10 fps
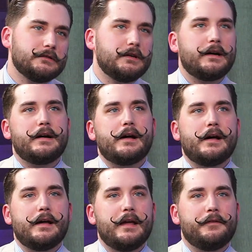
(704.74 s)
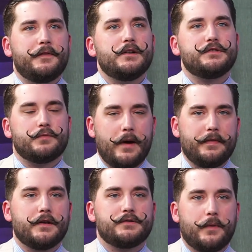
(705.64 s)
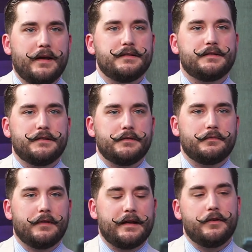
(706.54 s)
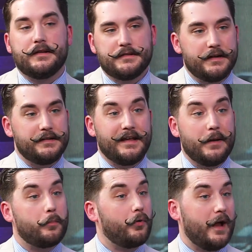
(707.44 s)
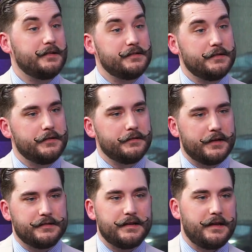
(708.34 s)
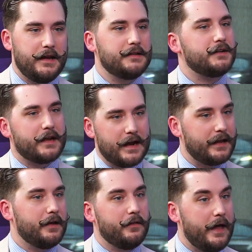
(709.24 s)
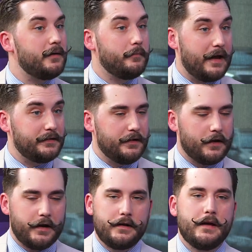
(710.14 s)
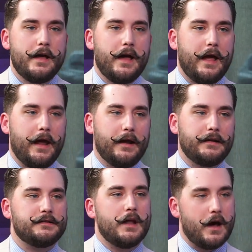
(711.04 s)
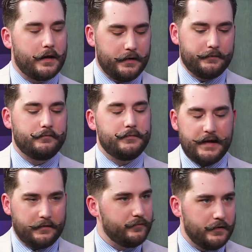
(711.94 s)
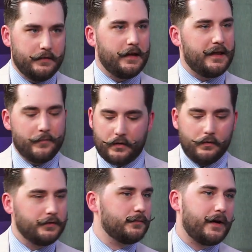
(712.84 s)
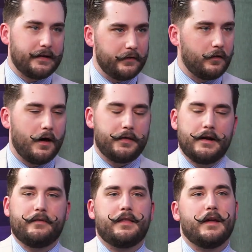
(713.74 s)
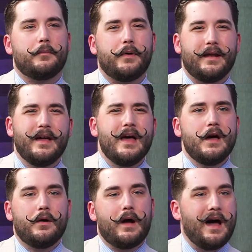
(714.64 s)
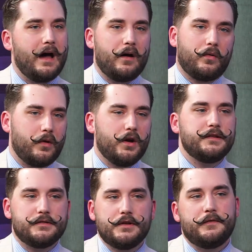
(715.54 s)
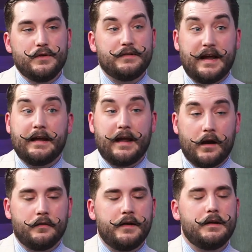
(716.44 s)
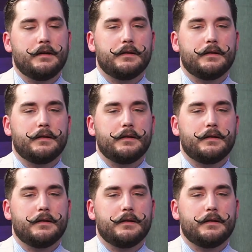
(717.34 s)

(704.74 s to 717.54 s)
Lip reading: if there's sweat, there's ways to, like, you can send it to get pressed, because the heat is going to kind of kill that bacteria, and it's not going to take the chemicals and break down the cloth and everything. But a good suit, if you take care of it,